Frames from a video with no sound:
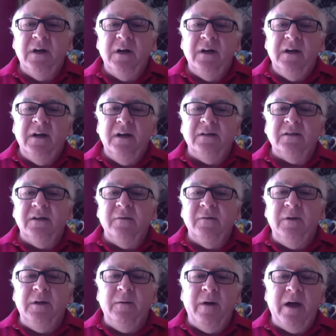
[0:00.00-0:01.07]
It's going to
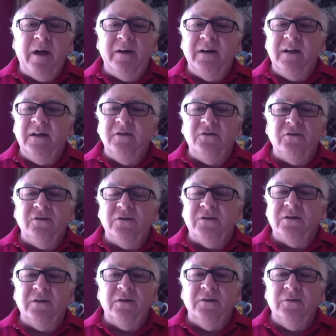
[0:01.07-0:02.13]
be about an inch or
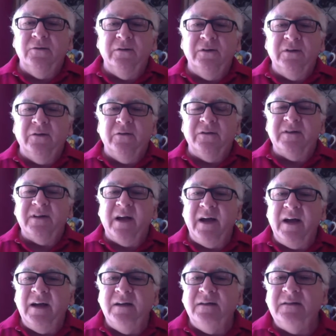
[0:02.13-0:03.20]
two. The
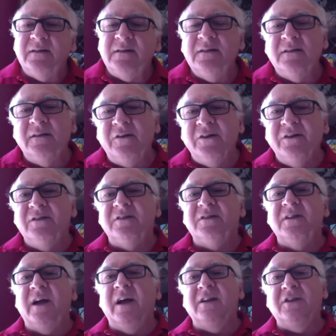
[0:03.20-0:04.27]
size, as long as it's
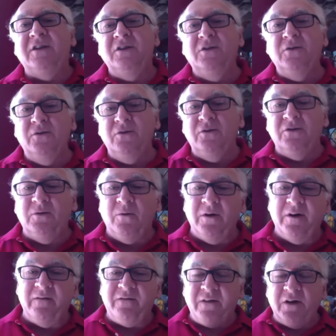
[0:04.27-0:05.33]
not huge, you want
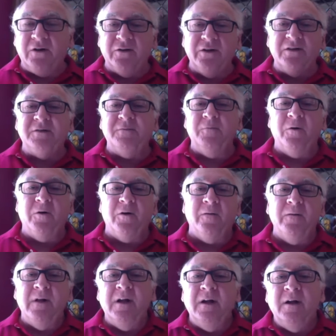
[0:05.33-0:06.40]
it fairly
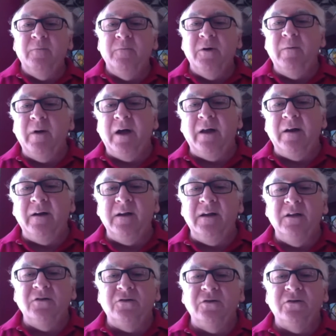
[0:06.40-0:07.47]
small, but about an
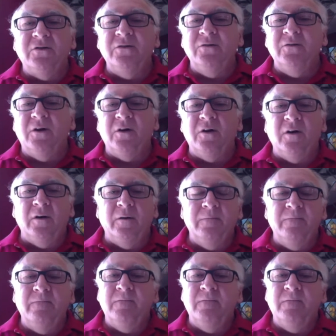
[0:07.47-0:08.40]
inch or two long